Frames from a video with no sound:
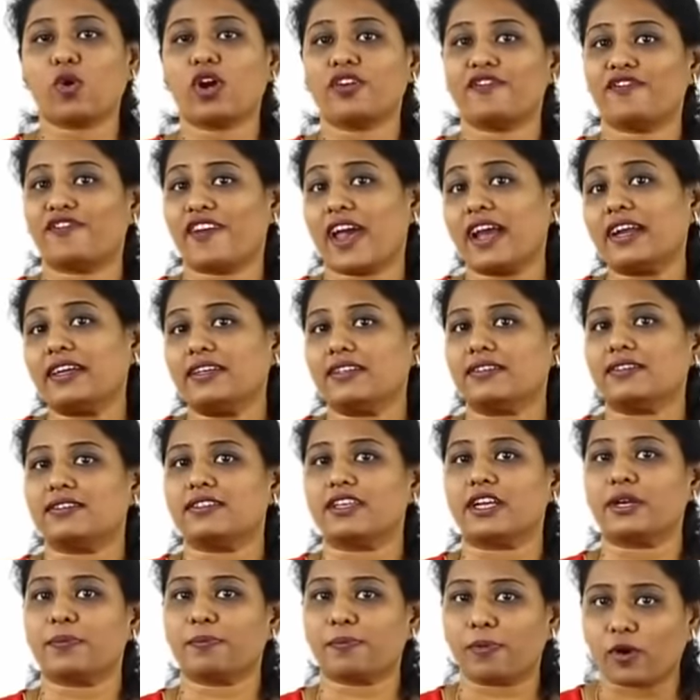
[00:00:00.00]
what
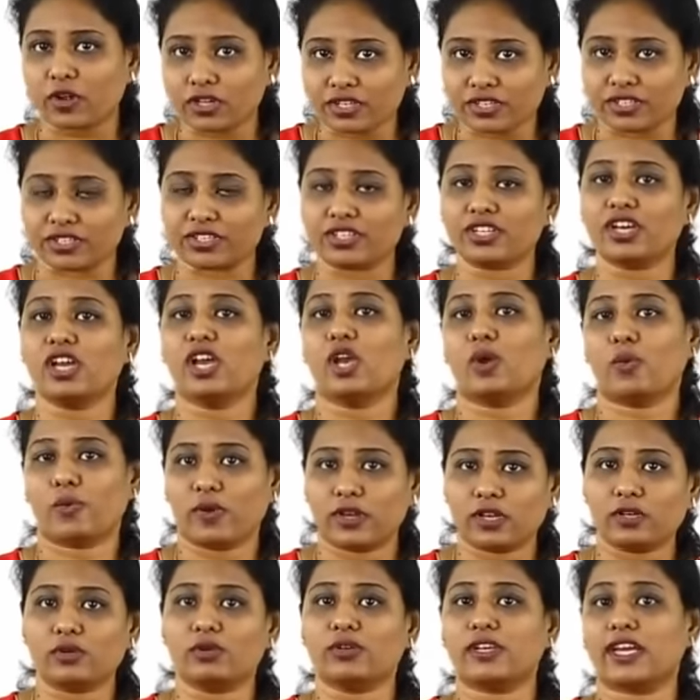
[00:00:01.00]
factors are important
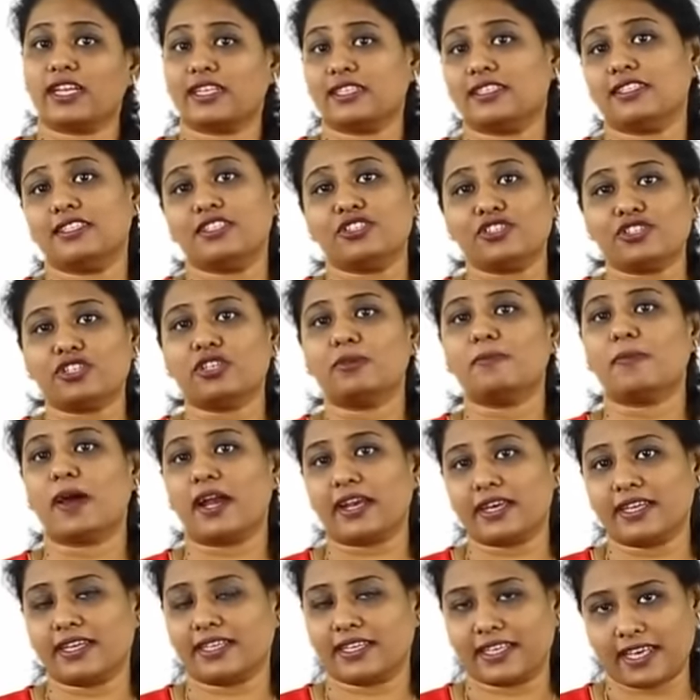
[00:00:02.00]
when you look at a digital
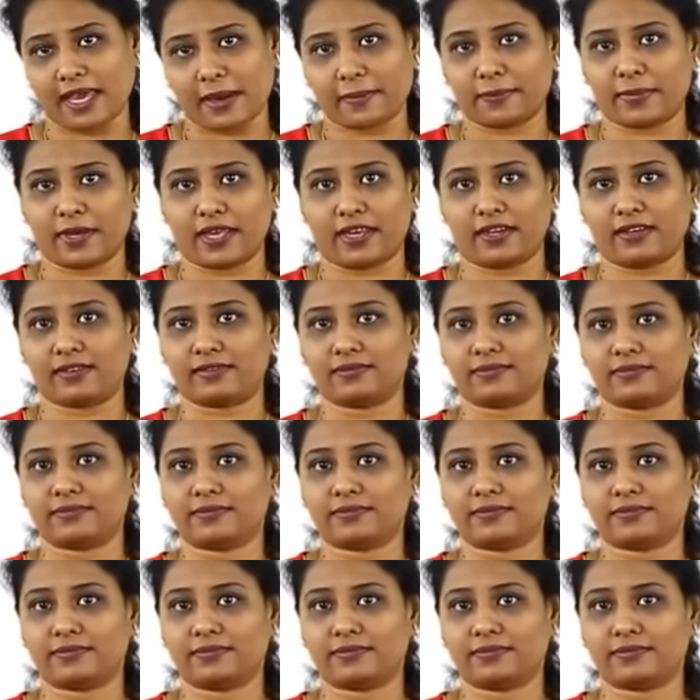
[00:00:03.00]
marketing campaign.